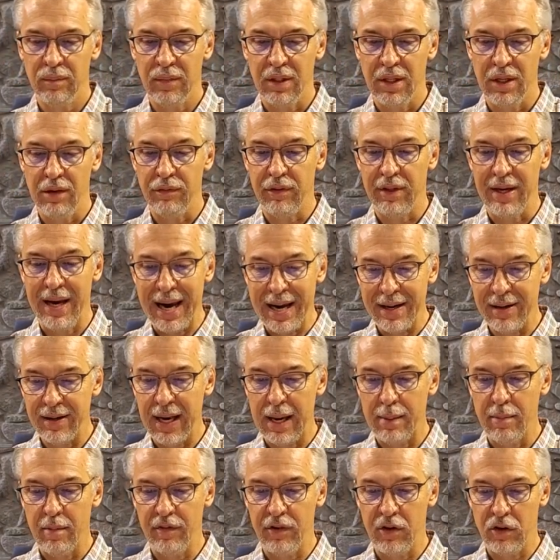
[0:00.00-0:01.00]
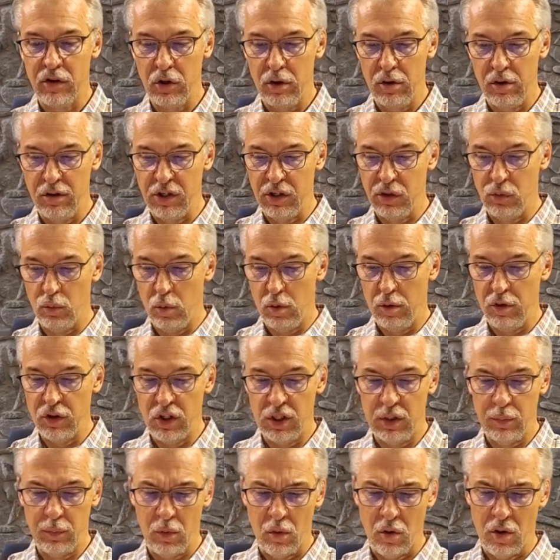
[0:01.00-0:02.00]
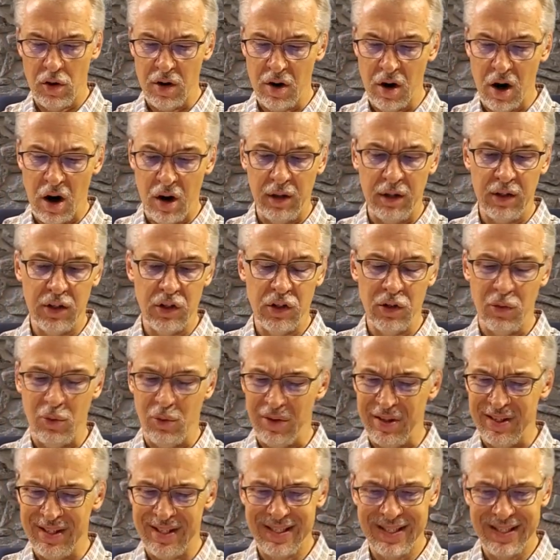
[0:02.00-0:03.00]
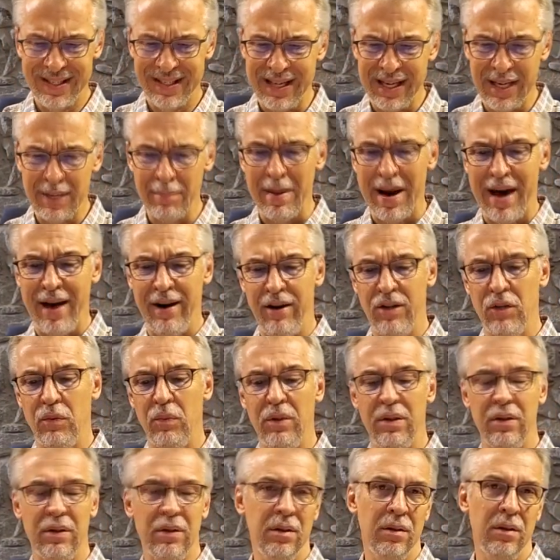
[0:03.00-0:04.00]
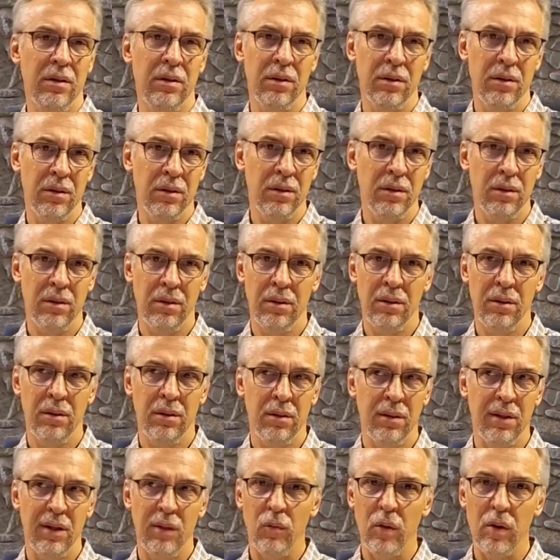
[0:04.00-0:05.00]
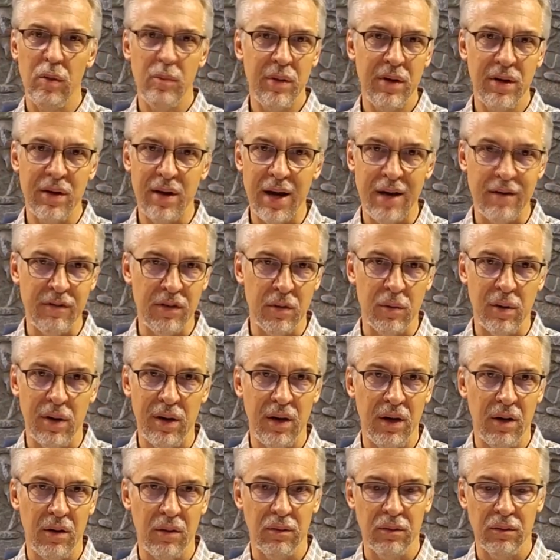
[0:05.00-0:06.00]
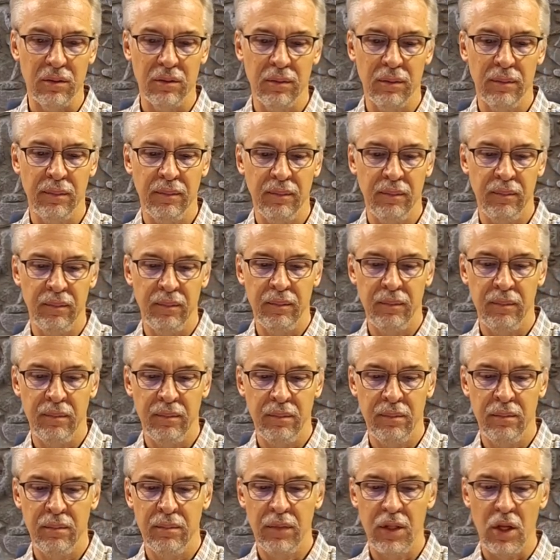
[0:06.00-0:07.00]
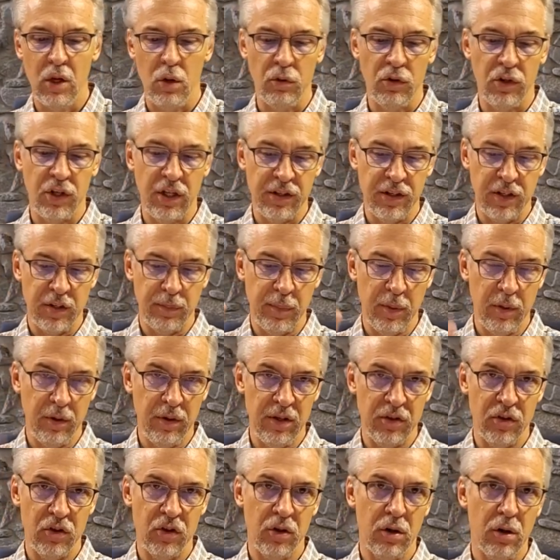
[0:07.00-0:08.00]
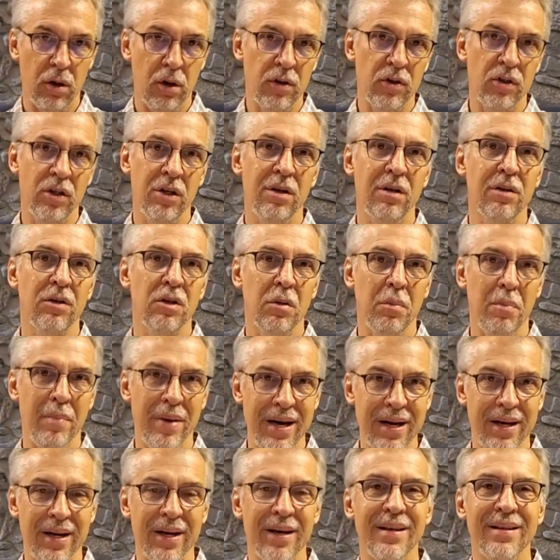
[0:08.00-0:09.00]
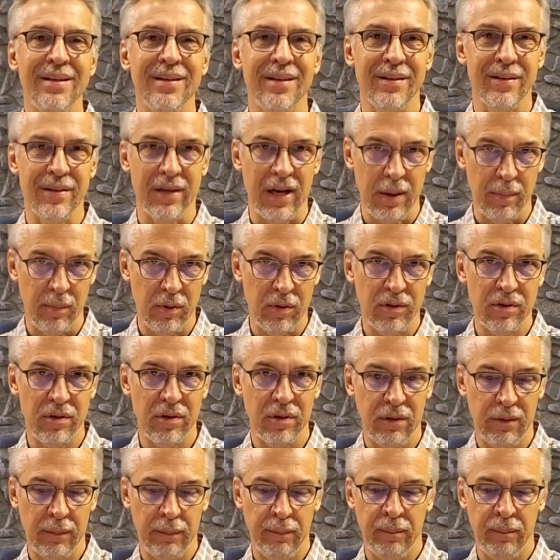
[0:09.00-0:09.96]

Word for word: If the end game of the church is worship or knowledge or sin management, then we'd be in heaven right now. No, Jesus built his church to make disciples.